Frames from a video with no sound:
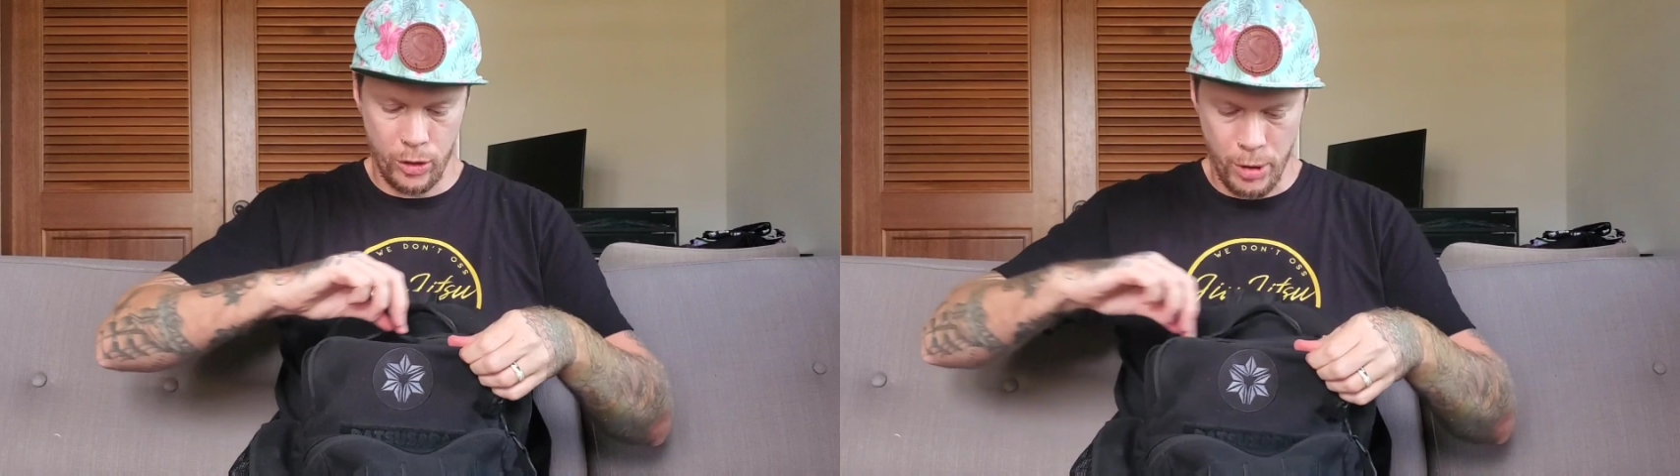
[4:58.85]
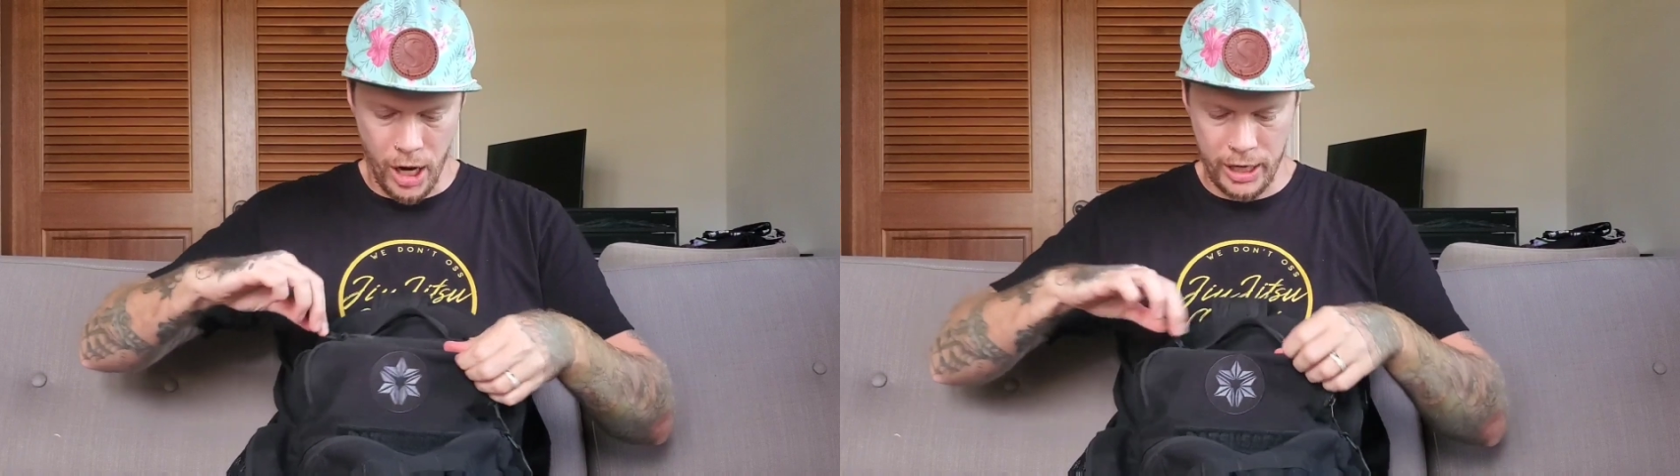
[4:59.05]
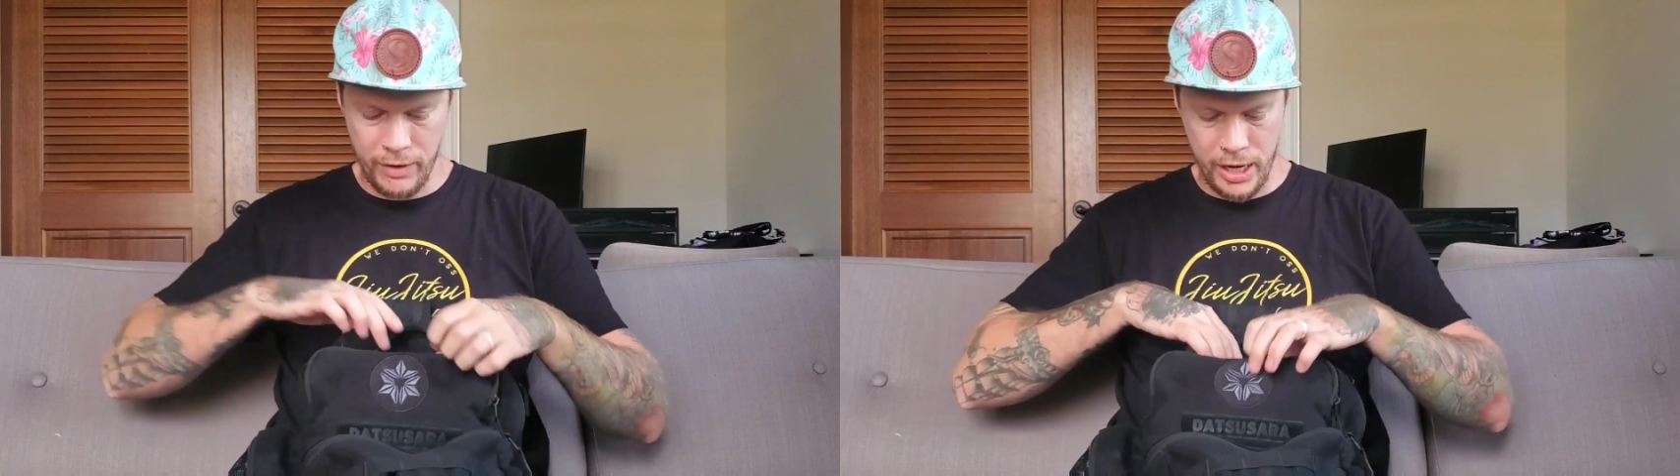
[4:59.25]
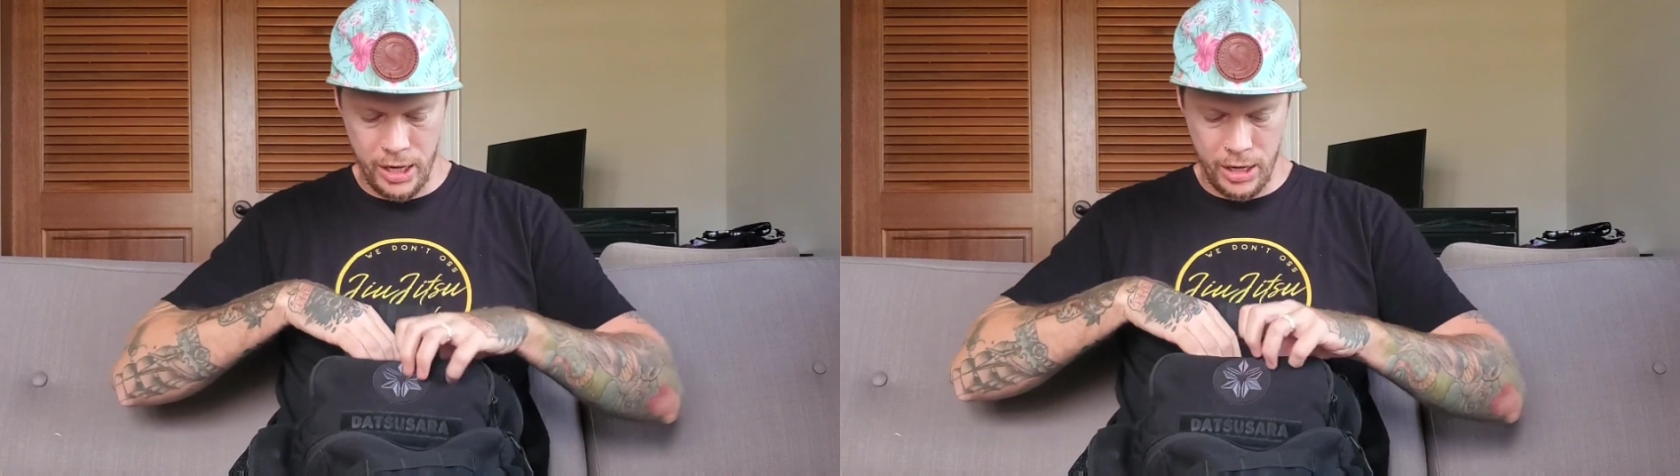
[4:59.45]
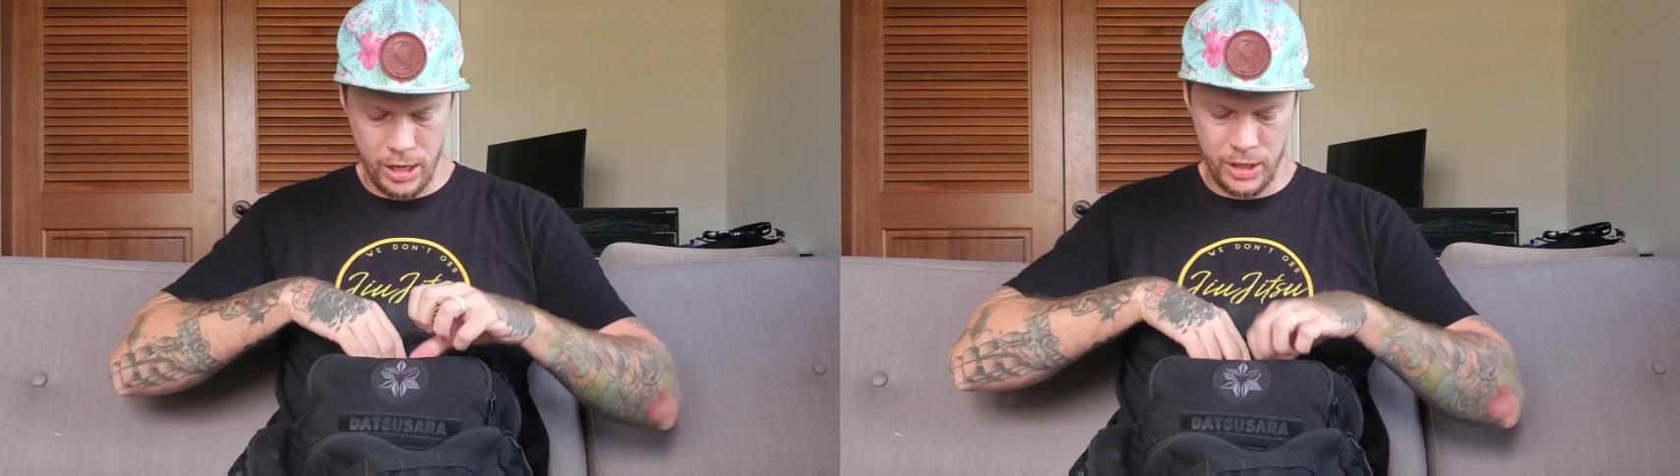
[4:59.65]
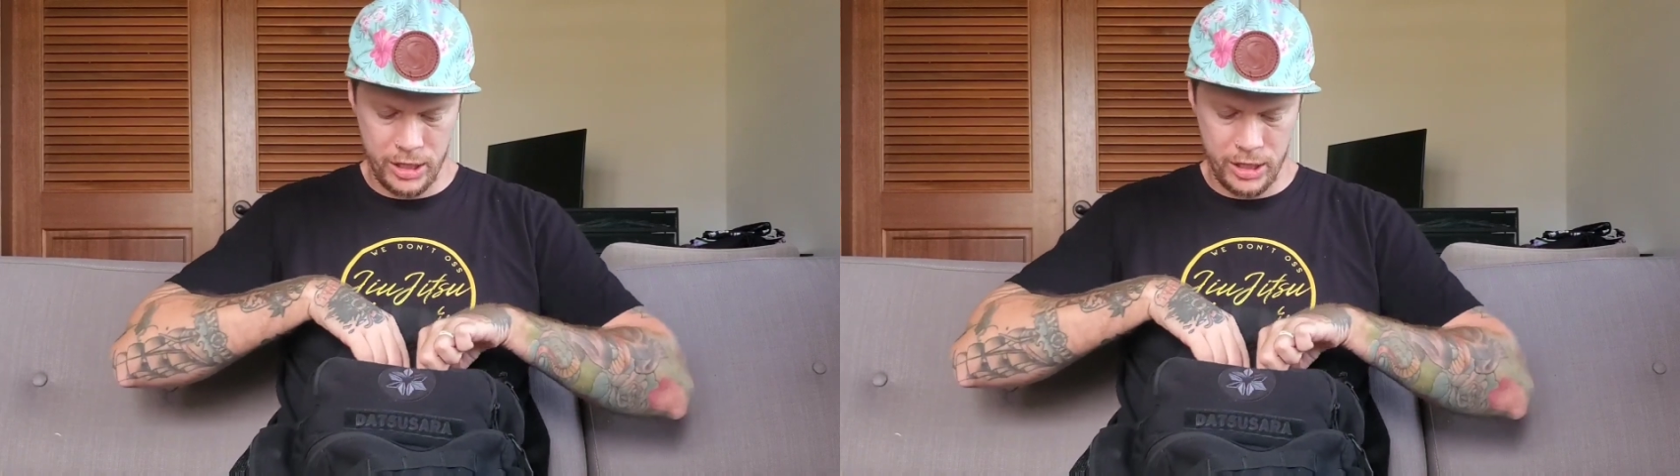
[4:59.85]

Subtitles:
little pocket right here.